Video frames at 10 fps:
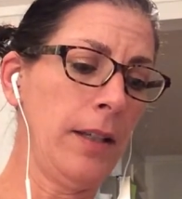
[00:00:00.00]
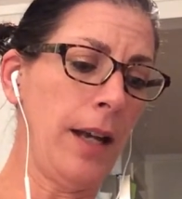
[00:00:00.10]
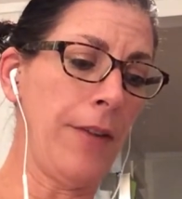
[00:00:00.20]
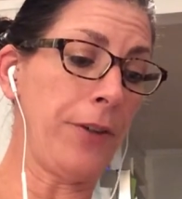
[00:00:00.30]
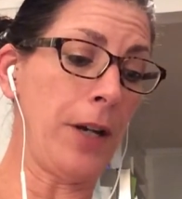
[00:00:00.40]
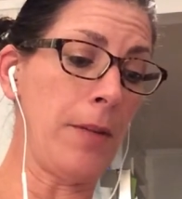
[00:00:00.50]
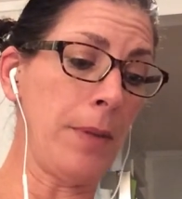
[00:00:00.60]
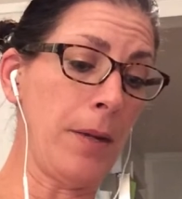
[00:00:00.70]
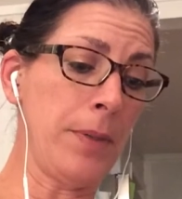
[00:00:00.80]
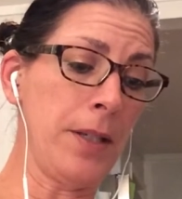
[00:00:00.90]
I forgot
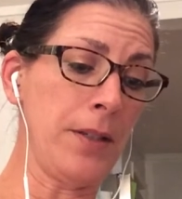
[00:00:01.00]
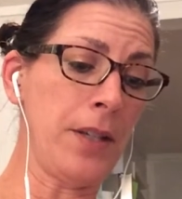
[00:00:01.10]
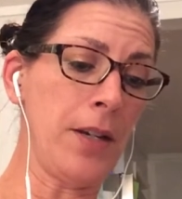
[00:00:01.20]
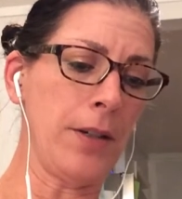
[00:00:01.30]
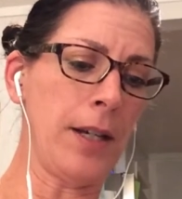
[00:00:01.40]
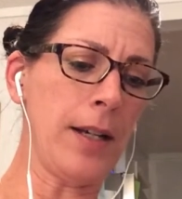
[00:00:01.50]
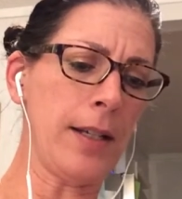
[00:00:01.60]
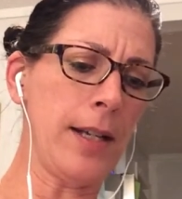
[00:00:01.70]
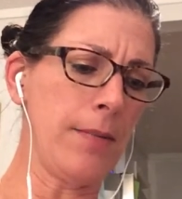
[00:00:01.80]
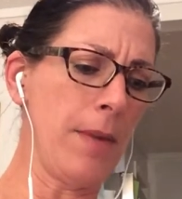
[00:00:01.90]
about being scared and got
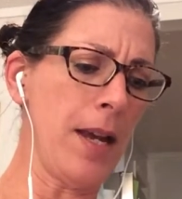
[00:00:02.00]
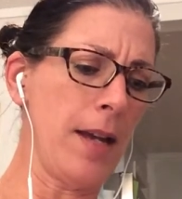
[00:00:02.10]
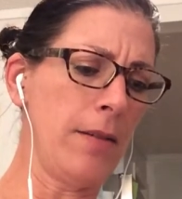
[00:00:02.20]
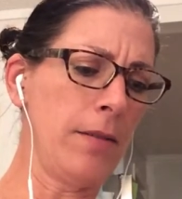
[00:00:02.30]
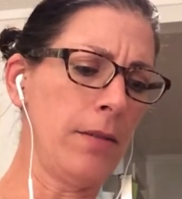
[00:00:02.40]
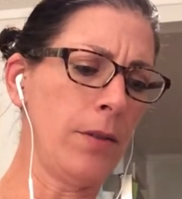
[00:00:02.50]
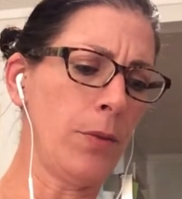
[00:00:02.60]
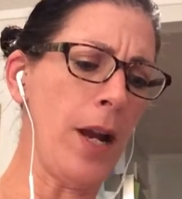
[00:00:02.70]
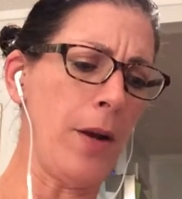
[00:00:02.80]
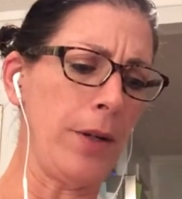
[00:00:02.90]
kind of mad.
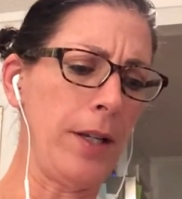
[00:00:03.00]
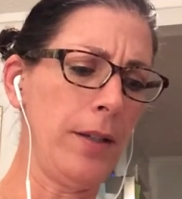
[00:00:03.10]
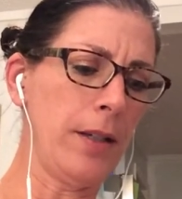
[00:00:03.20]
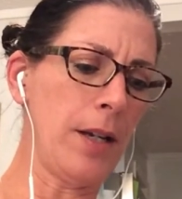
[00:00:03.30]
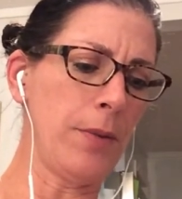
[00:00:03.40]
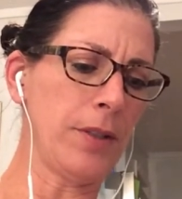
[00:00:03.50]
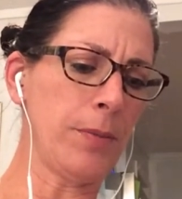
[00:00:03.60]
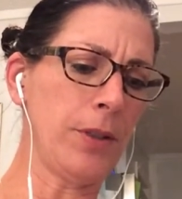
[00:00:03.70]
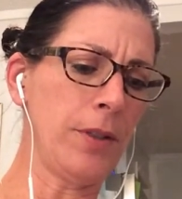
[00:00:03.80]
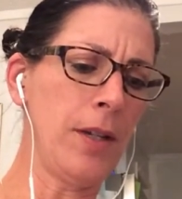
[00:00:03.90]
"Rowdy," I
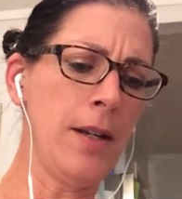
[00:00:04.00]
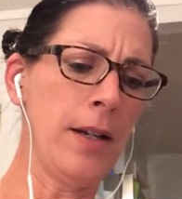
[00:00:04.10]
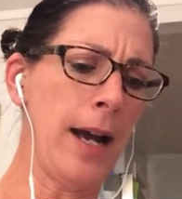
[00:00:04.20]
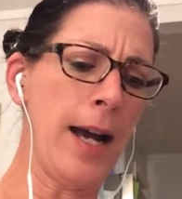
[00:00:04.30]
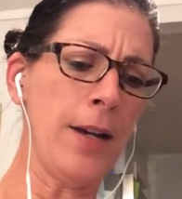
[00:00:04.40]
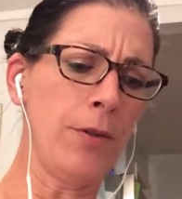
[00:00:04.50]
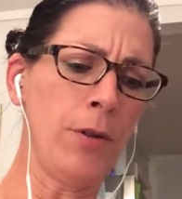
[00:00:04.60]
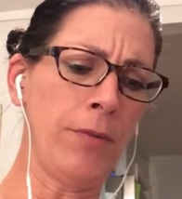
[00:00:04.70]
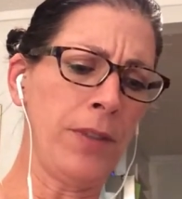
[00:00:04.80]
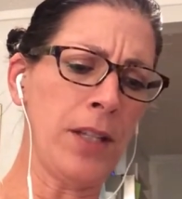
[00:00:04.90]
whispered, "I don't
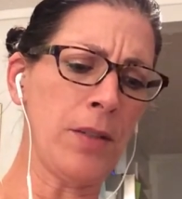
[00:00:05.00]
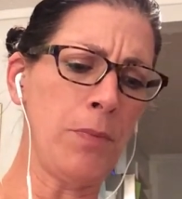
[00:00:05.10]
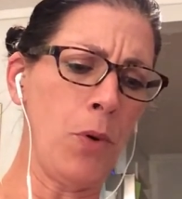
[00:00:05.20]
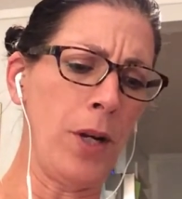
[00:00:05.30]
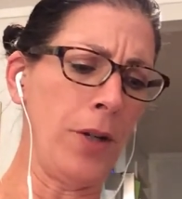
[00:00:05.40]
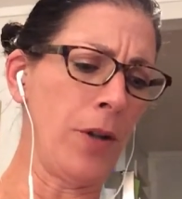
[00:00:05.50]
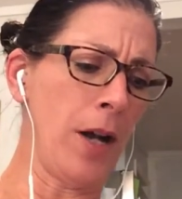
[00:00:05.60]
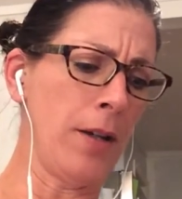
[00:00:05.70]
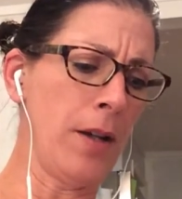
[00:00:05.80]
know if that's a boy or not,